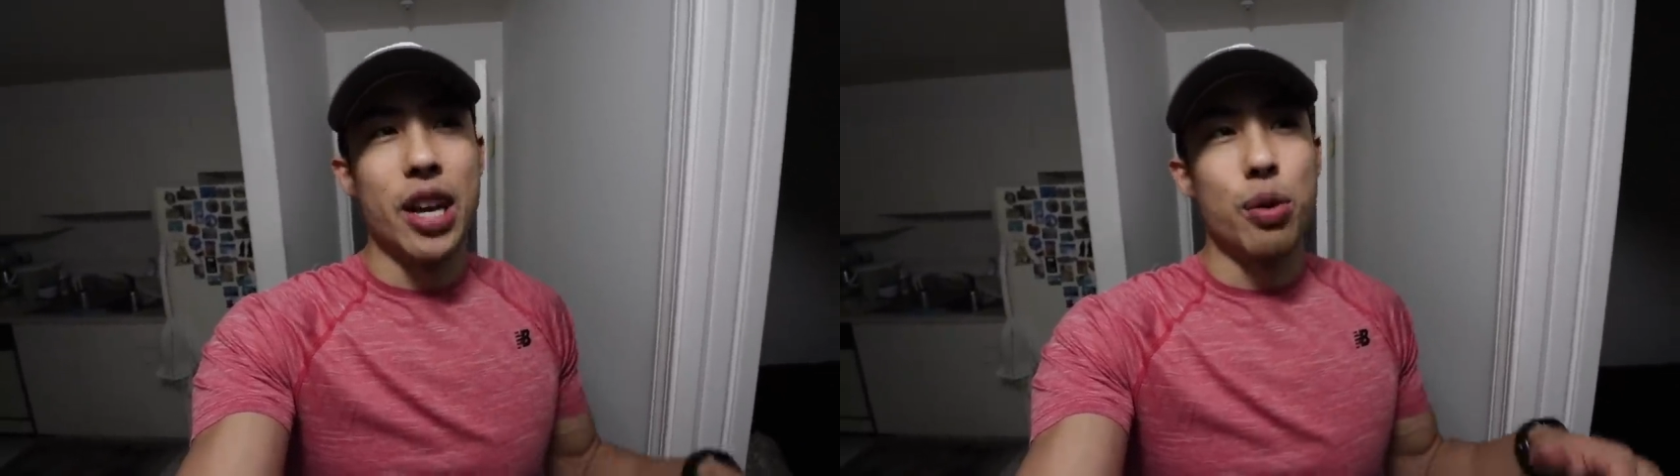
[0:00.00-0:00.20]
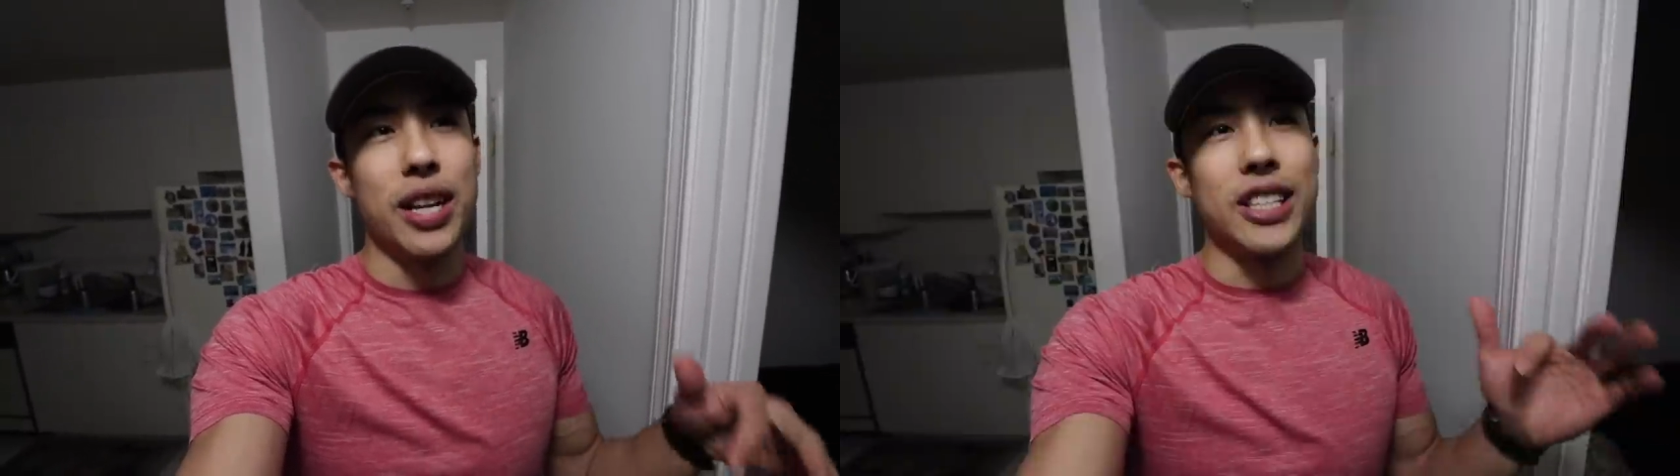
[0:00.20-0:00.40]

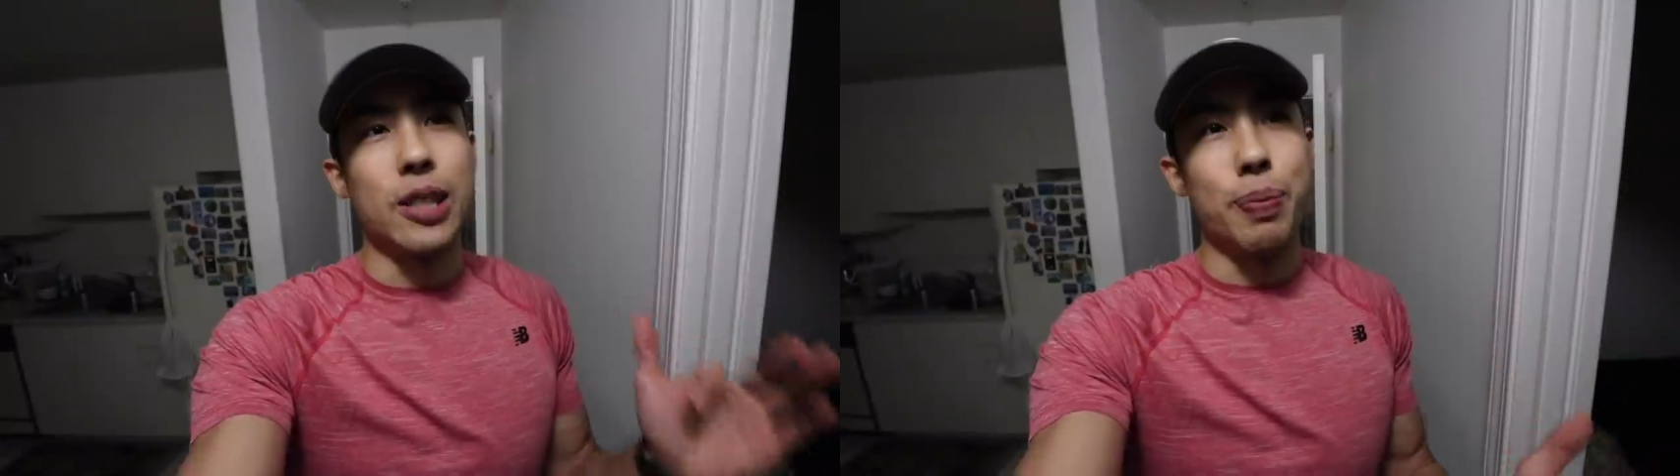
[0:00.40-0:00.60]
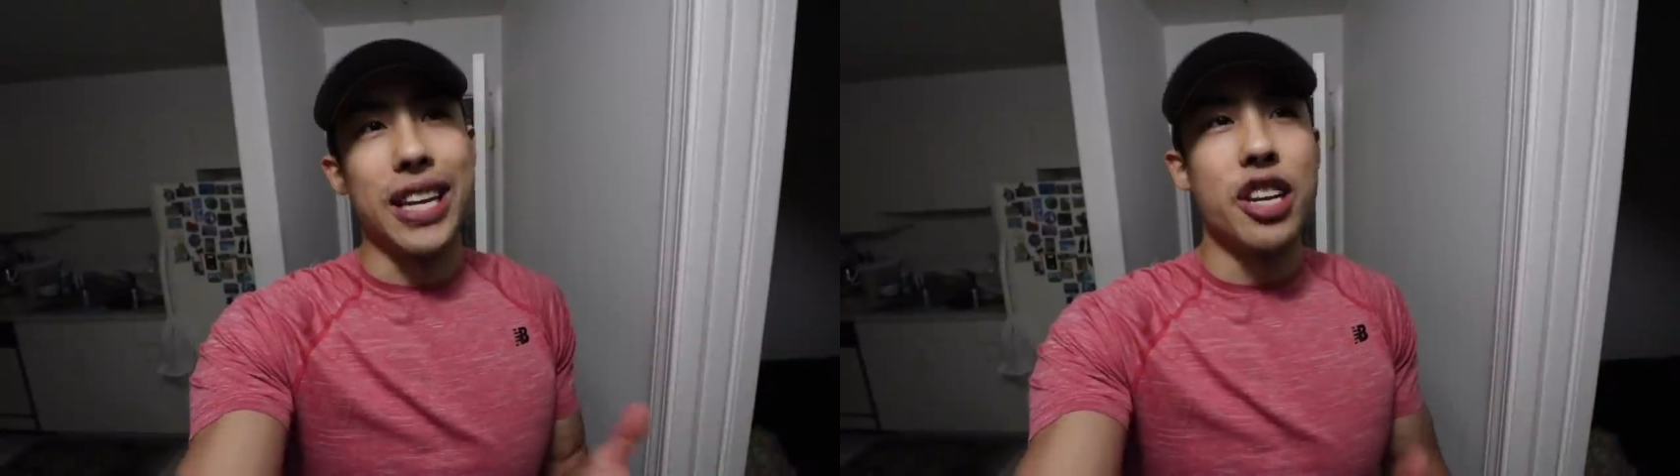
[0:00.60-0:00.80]
we did
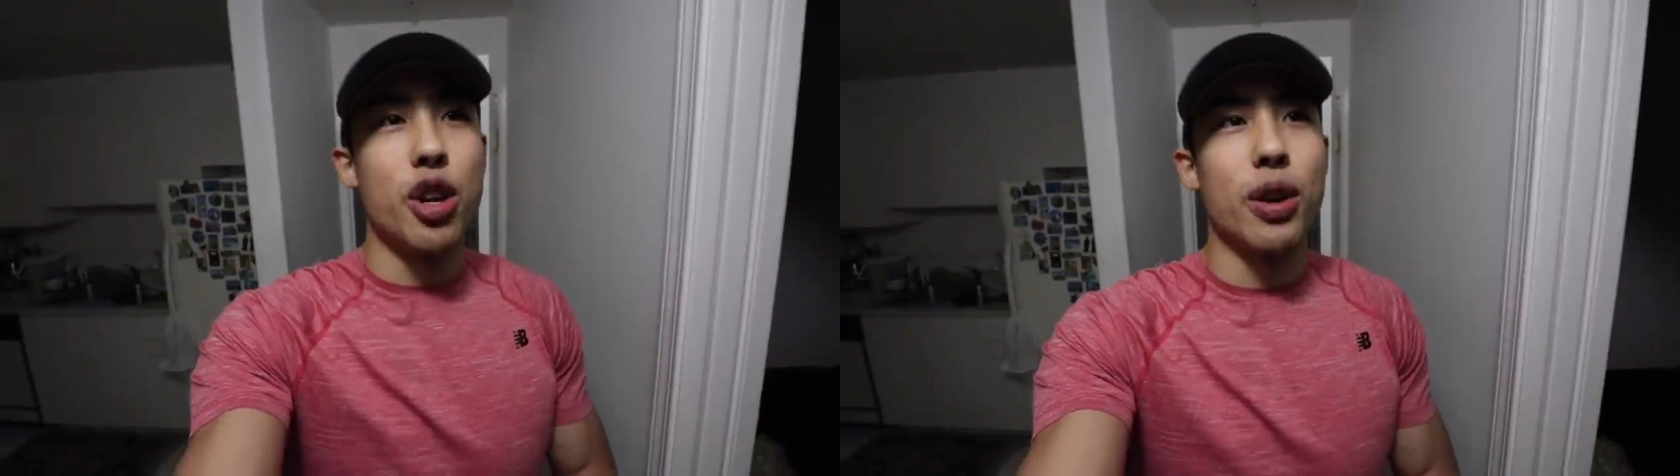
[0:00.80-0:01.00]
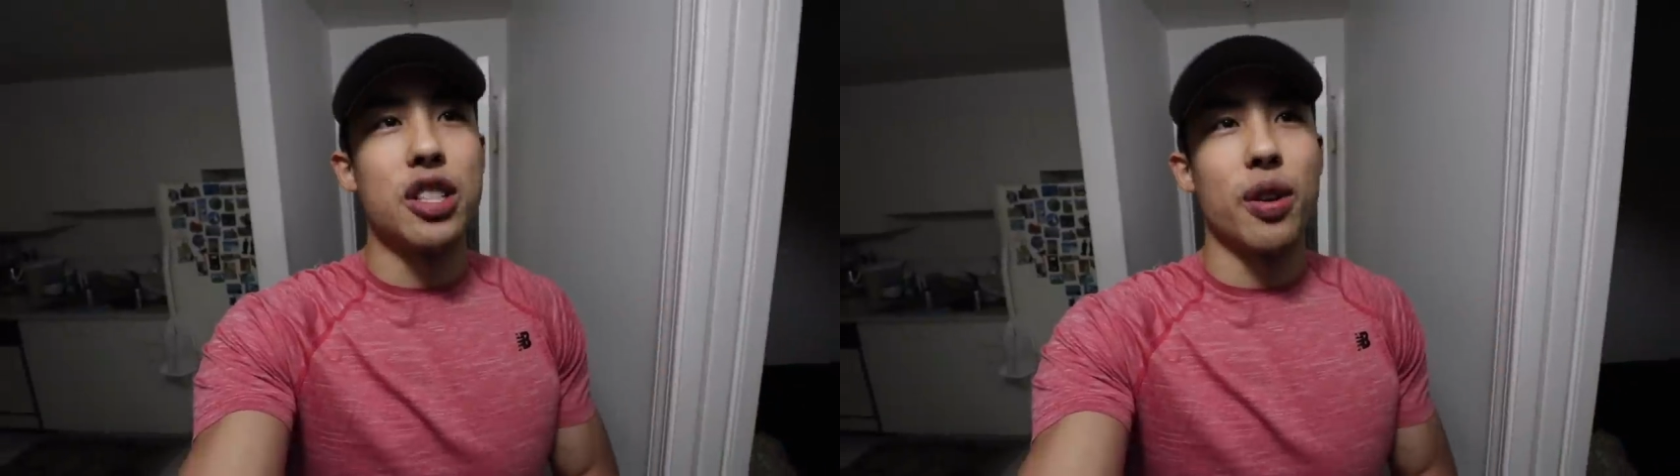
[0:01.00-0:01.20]
speed
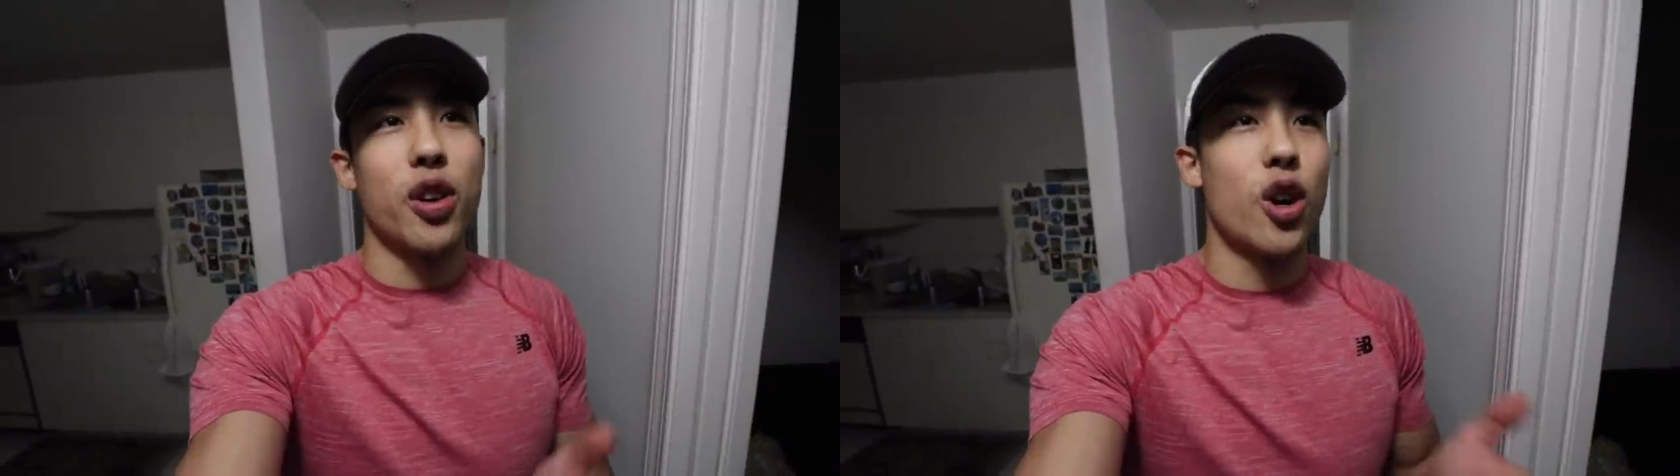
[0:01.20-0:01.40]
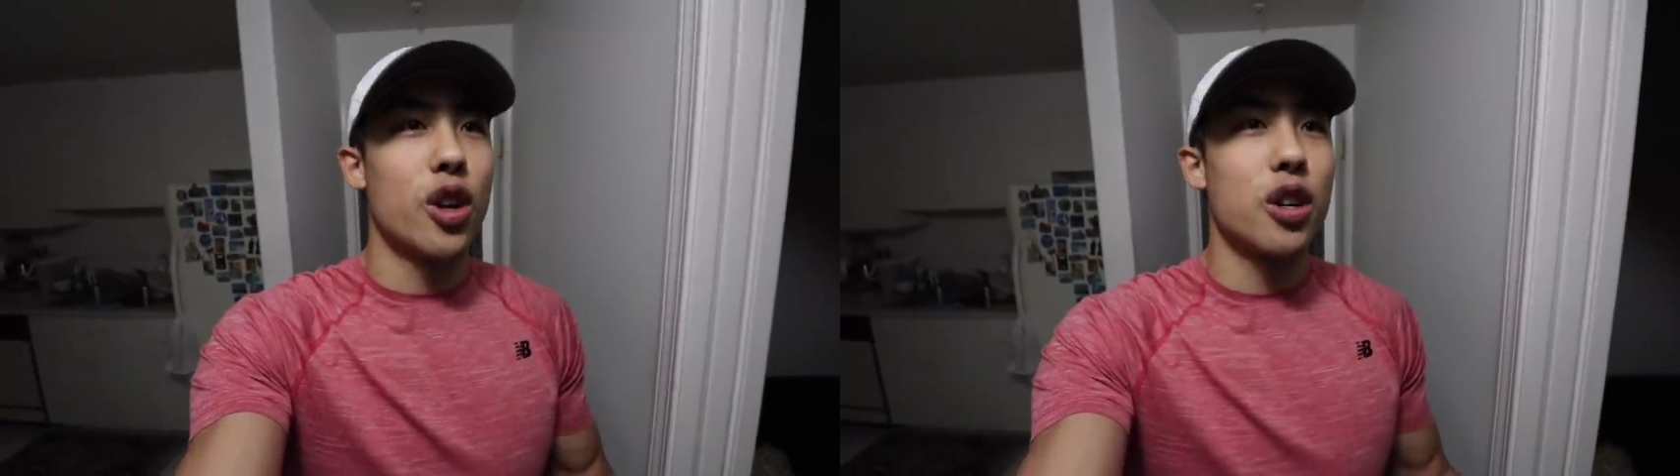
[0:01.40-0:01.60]
endurance
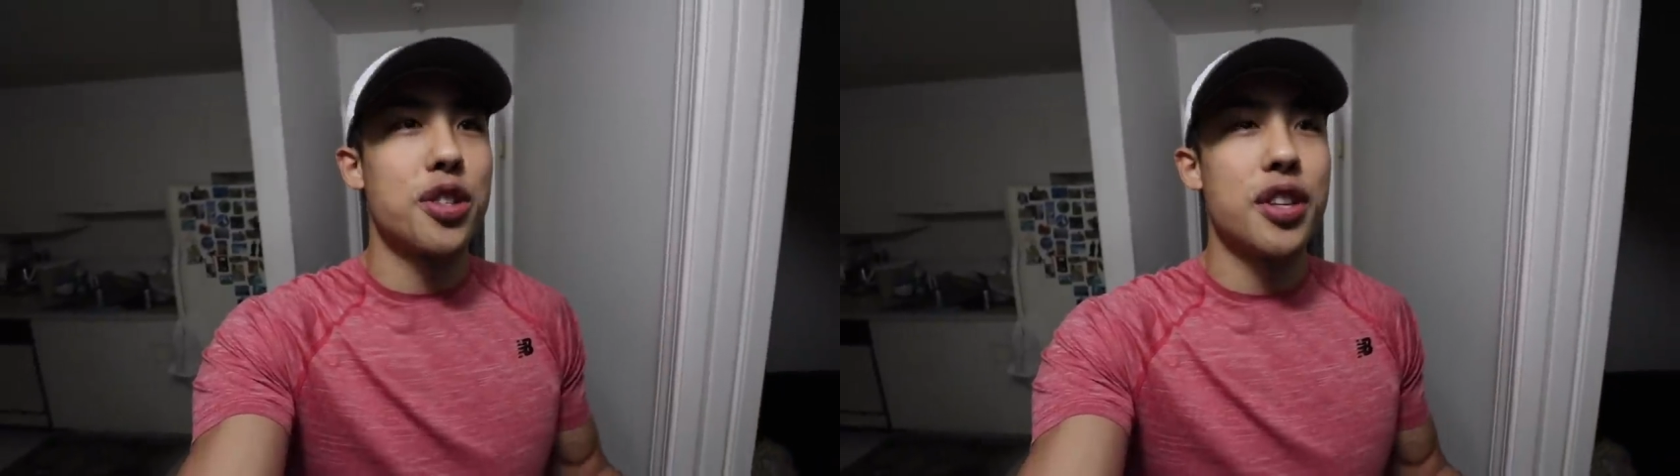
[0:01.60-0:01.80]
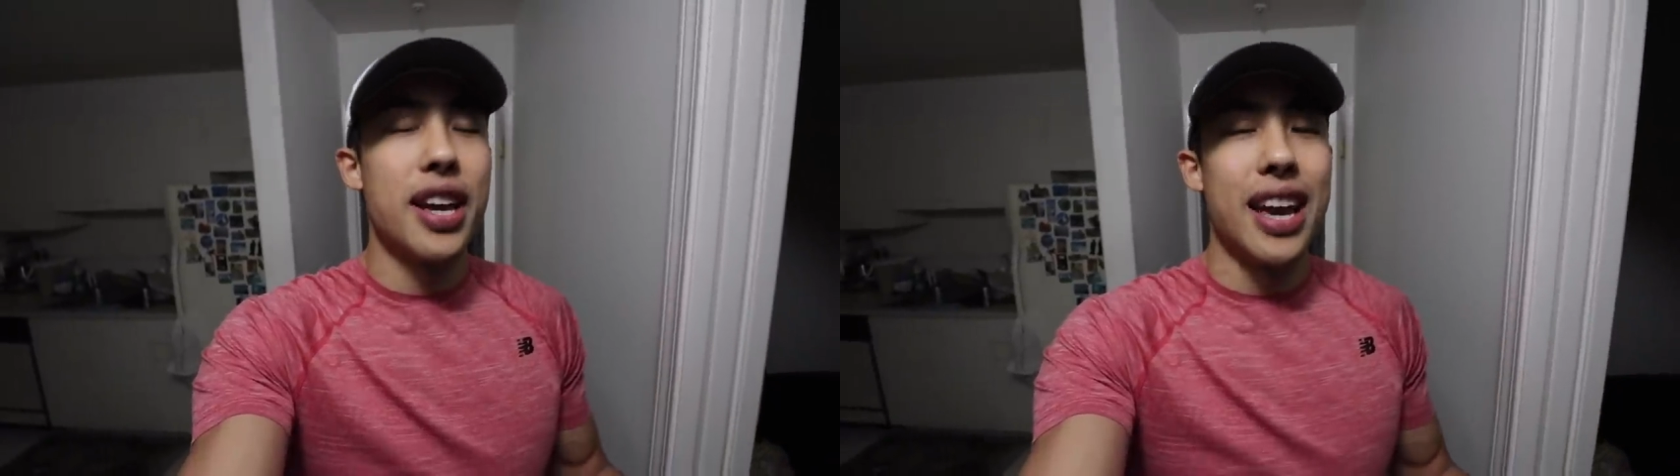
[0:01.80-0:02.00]
over
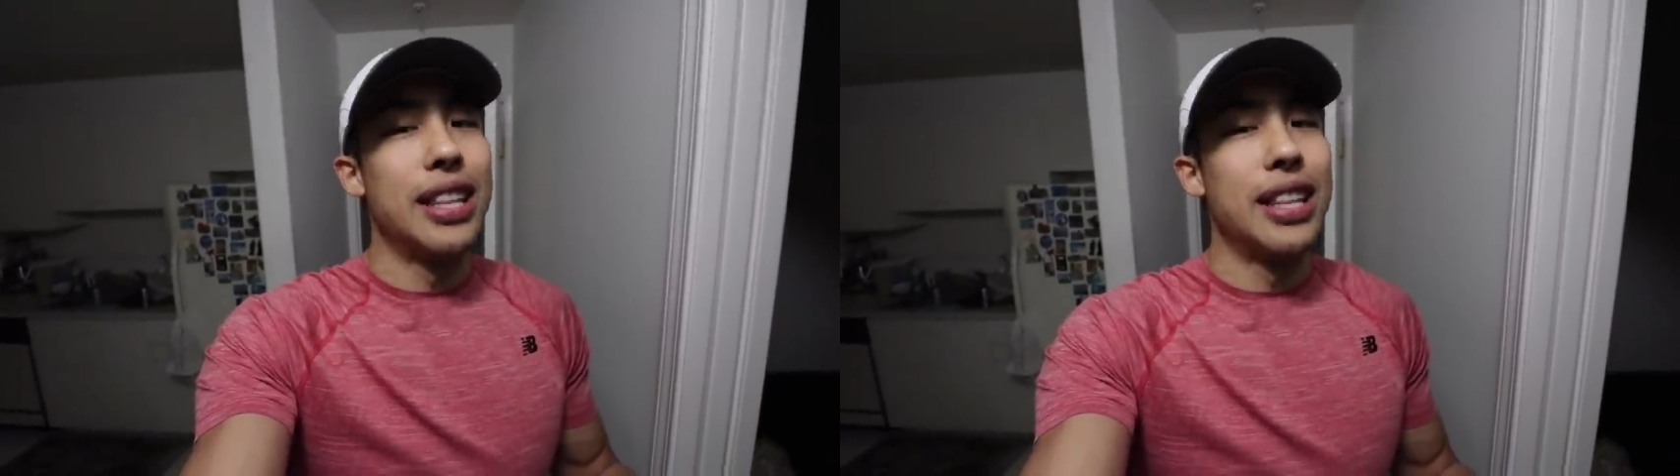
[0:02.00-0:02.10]
hurdles,